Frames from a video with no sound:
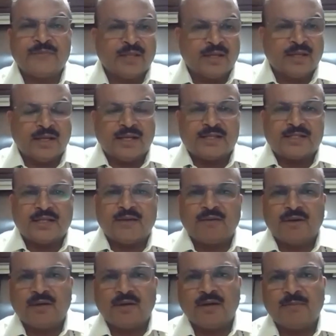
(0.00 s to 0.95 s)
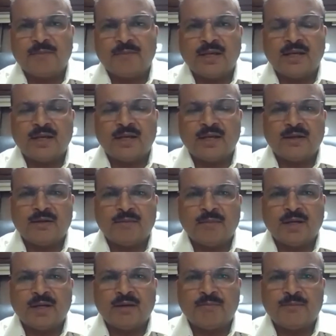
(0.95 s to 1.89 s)
As our
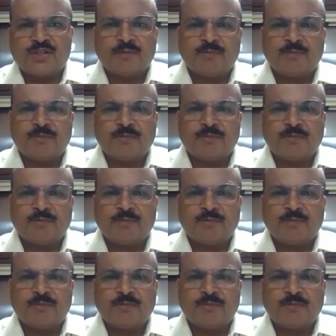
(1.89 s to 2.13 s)
Mr.